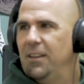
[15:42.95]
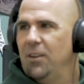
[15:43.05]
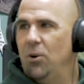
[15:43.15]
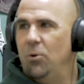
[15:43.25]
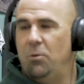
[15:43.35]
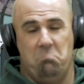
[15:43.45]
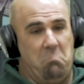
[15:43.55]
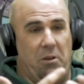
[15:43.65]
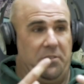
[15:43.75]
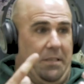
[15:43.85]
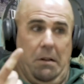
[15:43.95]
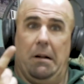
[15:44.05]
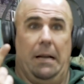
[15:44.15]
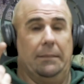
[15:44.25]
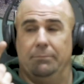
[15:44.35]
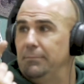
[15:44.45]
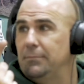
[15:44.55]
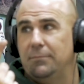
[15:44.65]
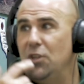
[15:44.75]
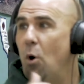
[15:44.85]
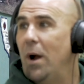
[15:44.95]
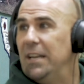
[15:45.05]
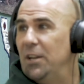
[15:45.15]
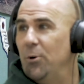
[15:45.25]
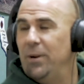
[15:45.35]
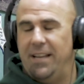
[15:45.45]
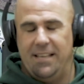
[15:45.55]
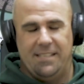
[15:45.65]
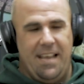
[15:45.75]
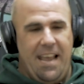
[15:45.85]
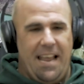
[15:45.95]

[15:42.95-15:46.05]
who I was like, all right, no idea who he is.